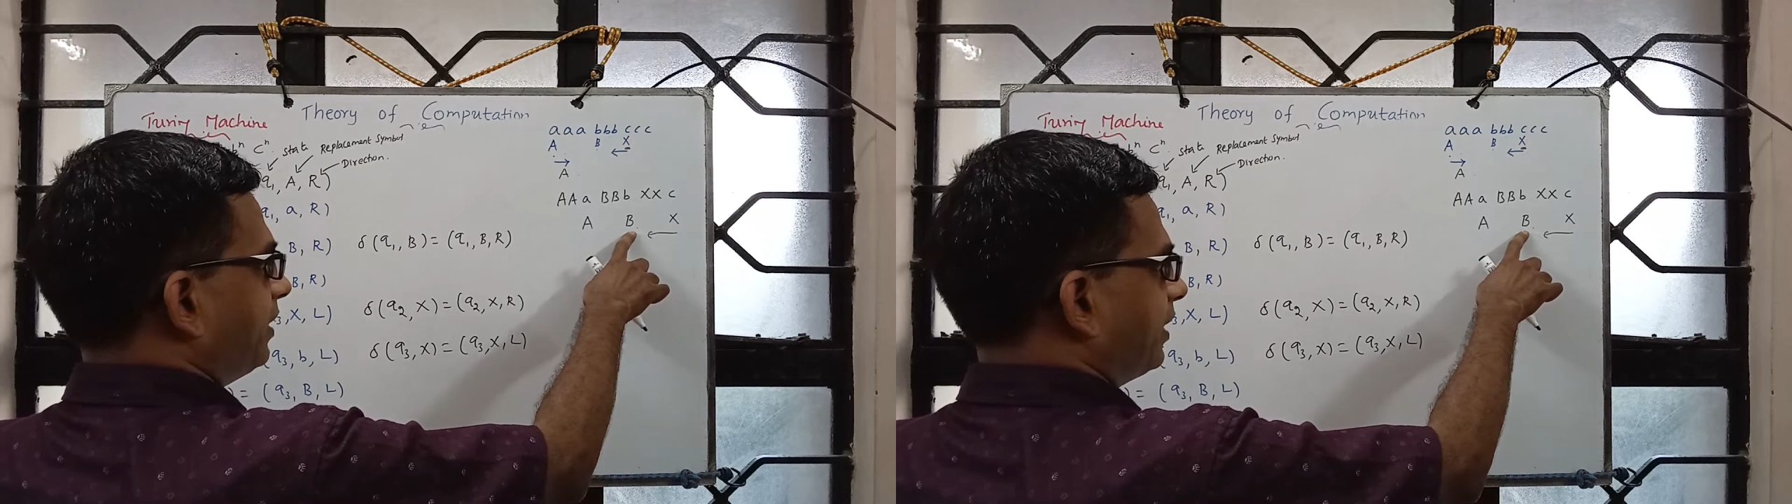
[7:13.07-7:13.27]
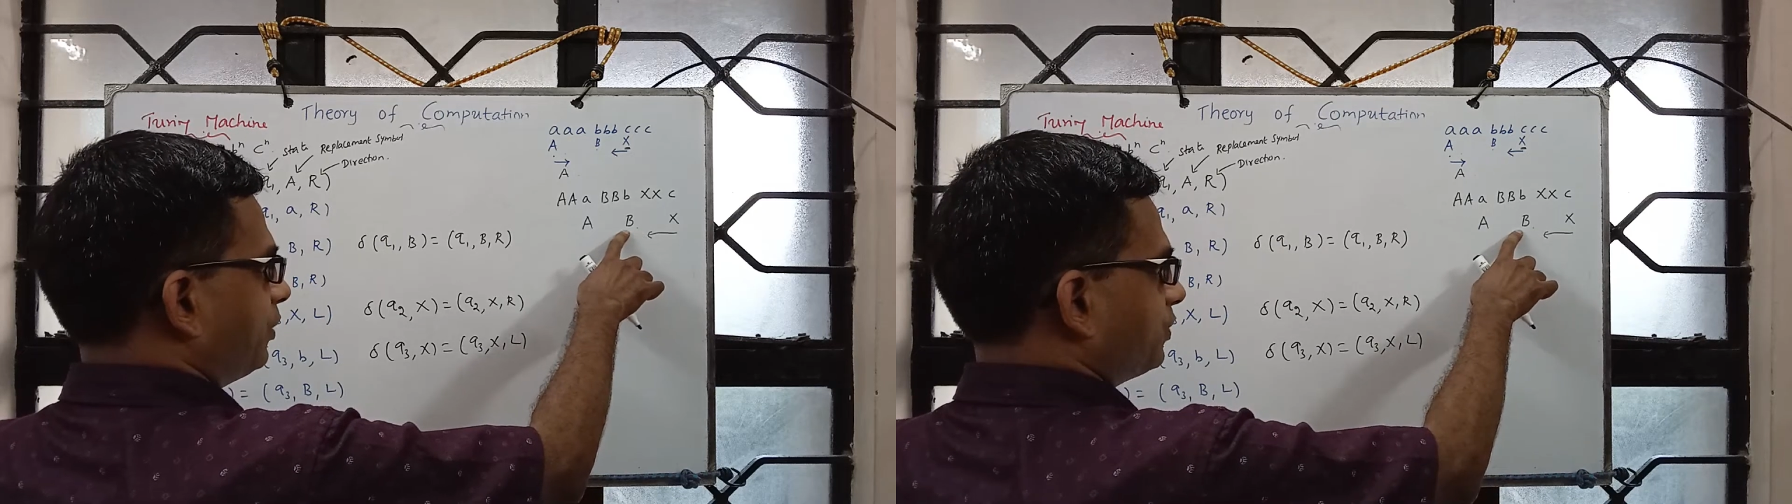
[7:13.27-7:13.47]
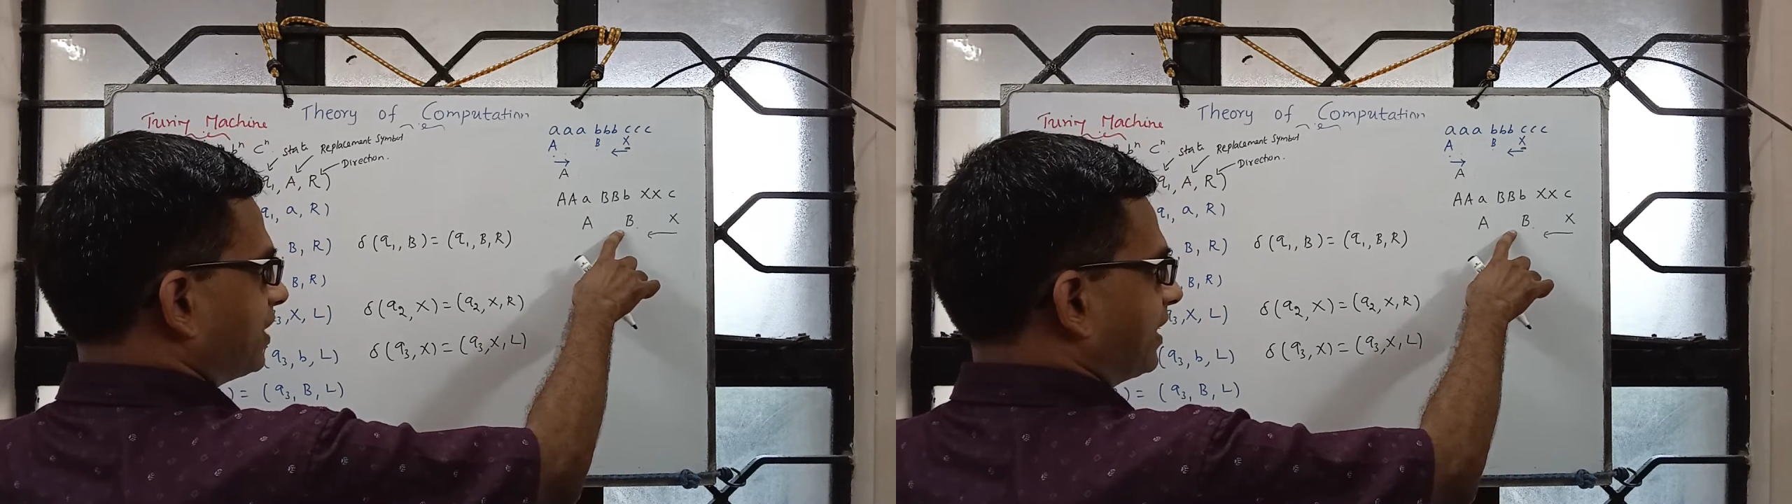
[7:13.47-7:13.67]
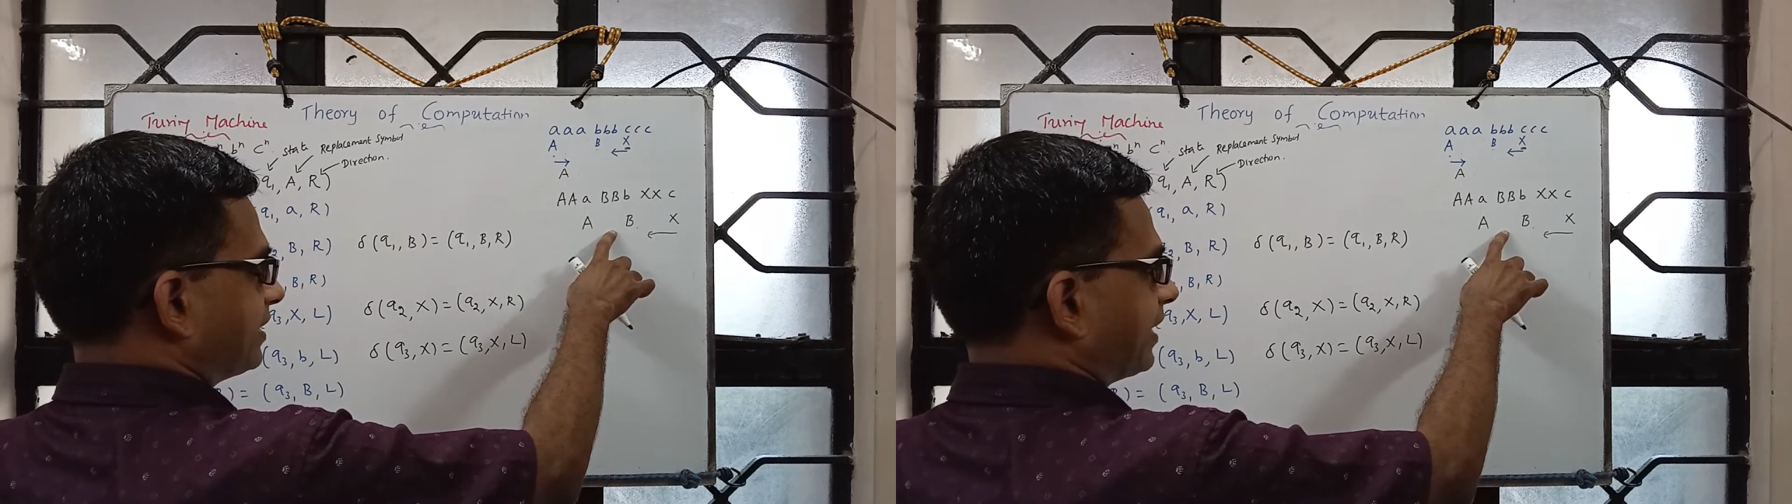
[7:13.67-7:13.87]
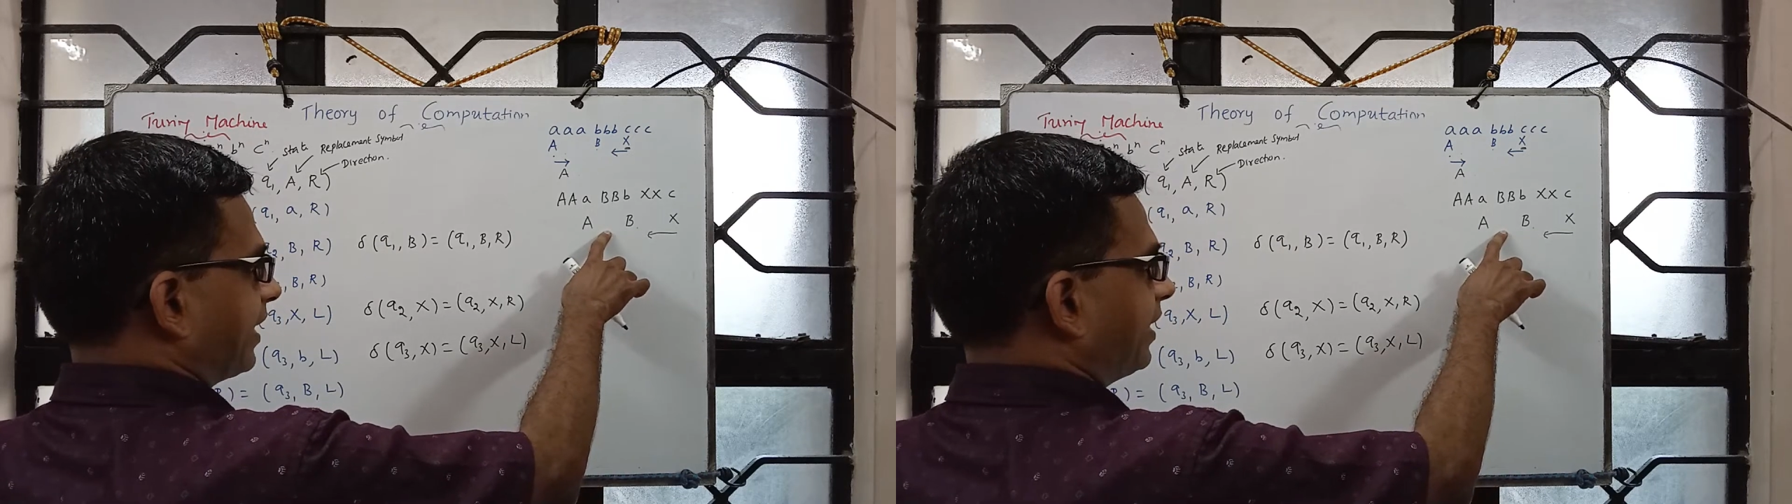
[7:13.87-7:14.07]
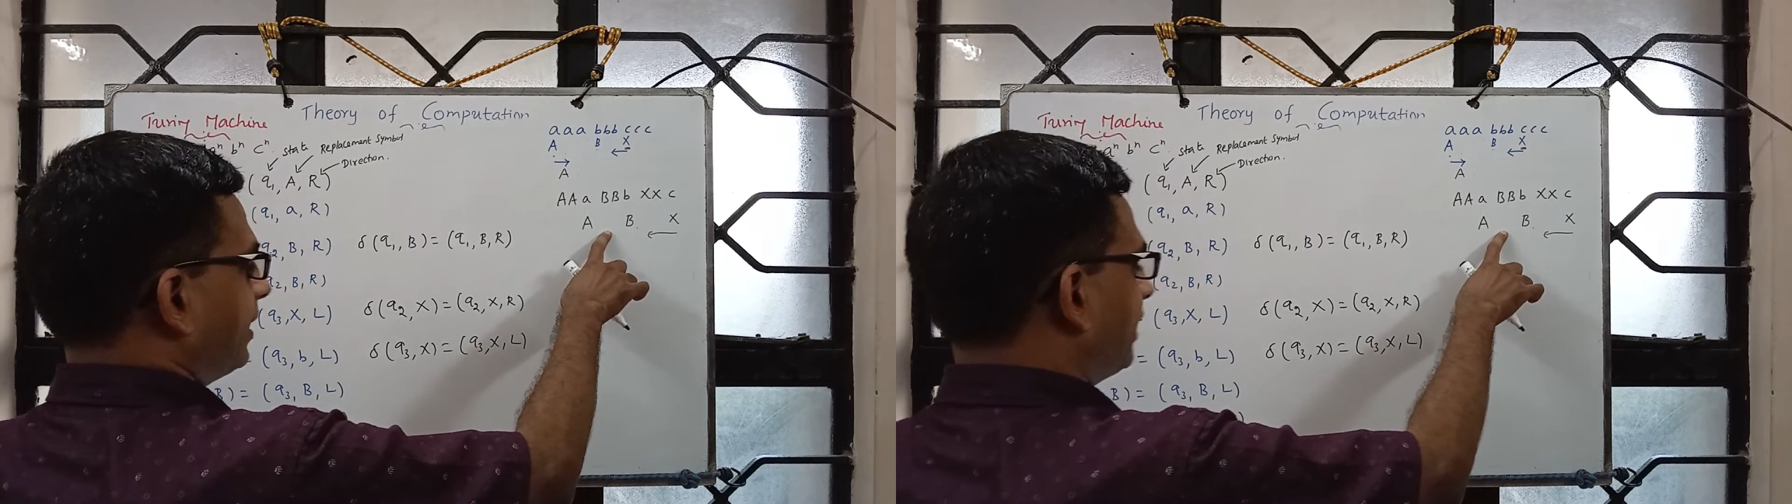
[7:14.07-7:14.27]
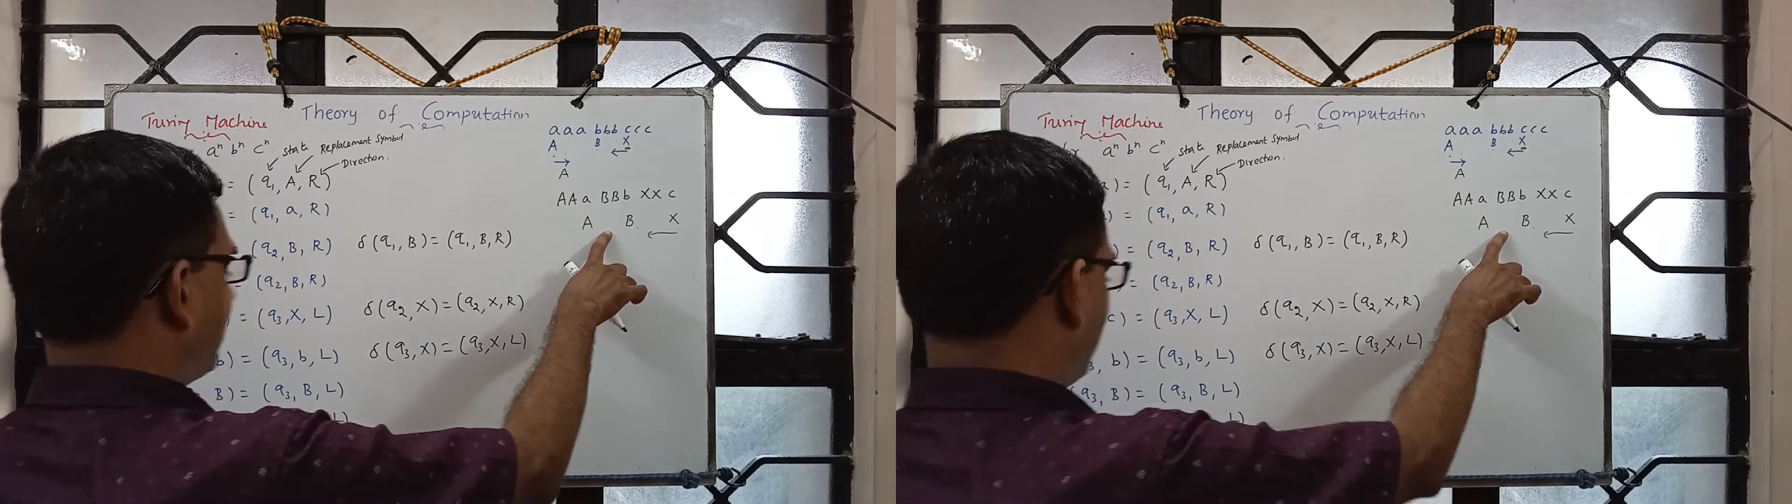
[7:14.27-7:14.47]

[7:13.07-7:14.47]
then you start scanning